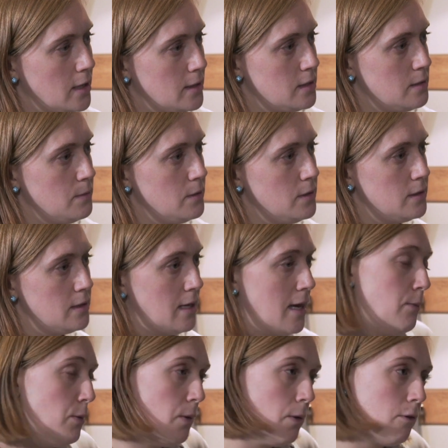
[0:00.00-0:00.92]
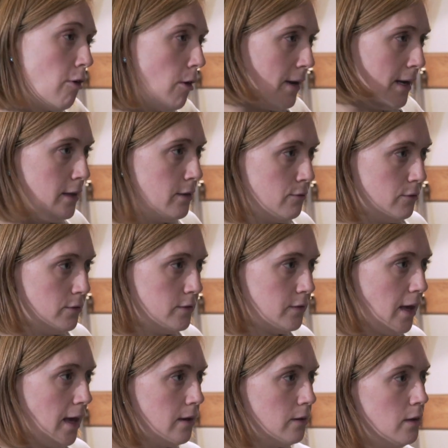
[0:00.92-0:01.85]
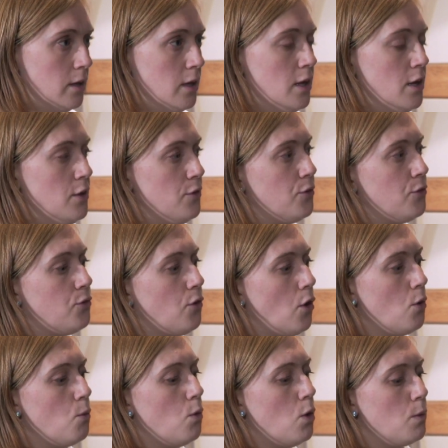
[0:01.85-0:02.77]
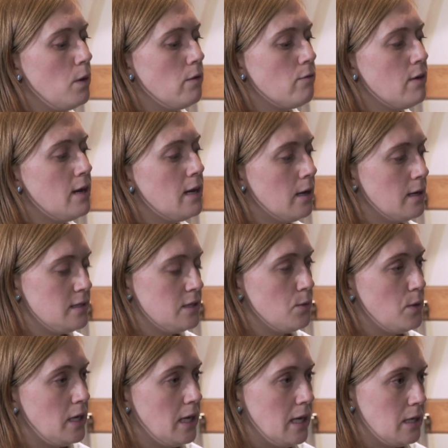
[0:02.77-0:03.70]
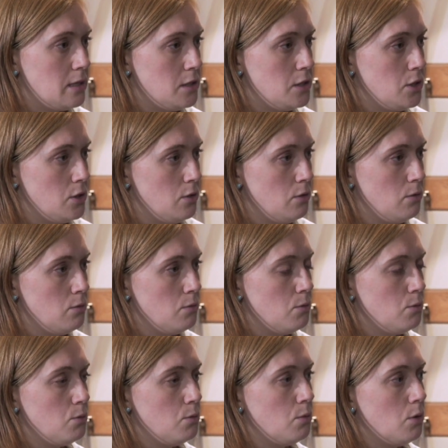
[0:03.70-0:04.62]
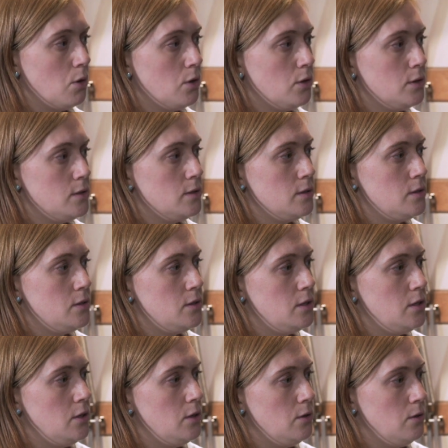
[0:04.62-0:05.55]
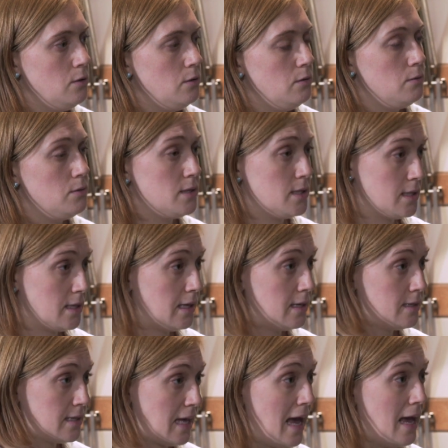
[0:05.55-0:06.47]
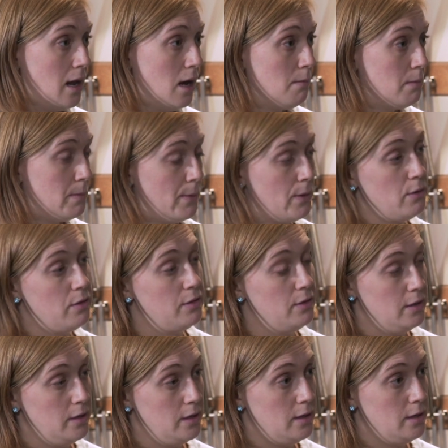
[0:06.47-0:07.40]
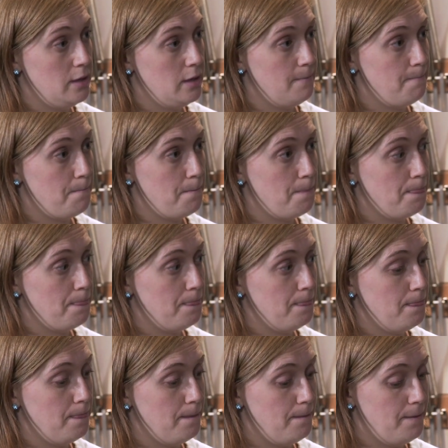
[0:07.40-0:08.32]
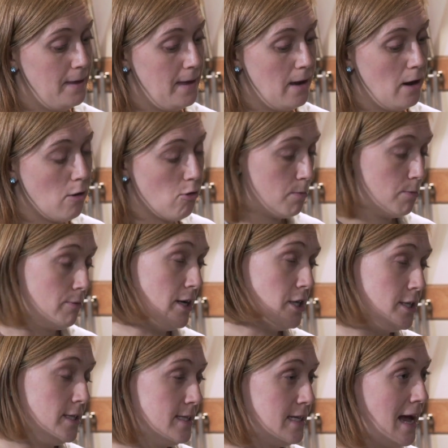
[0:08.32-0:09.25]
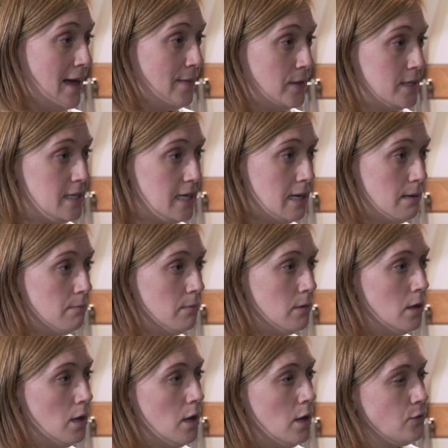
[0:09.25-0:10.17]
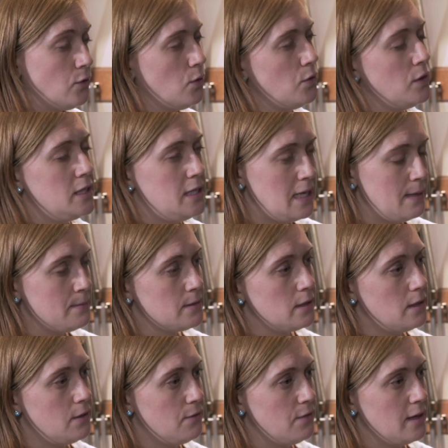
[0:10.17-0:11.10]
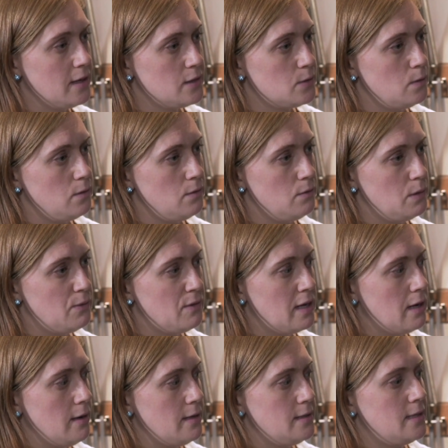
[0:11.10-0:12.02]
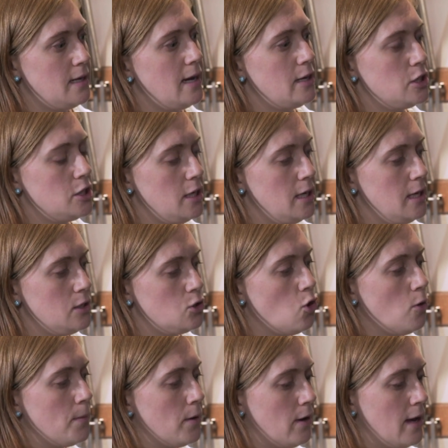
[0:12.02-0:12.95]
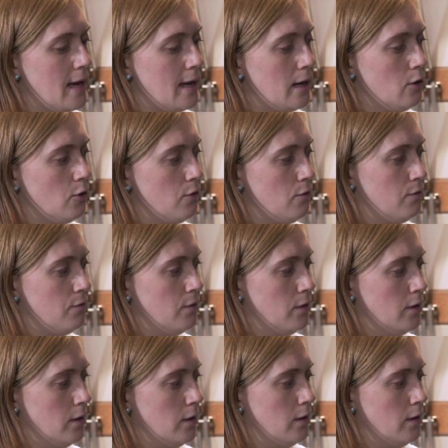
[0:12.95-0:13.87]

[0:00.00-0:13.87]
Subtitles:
customers, and we were growing at the wrong scale. So what we realised that we needed to do was to scale up both our operations and the team. So on the team side of things, we realised that actually Tom and I had a lot of